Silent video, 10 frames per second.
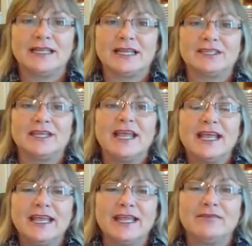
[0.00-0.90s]
collection,
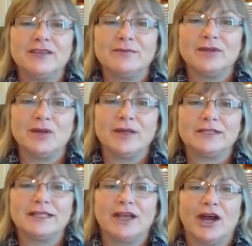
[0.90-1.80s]
give them a
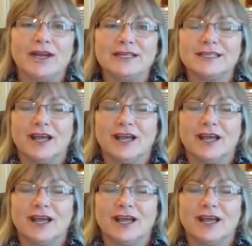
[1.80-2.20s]
loyalty card and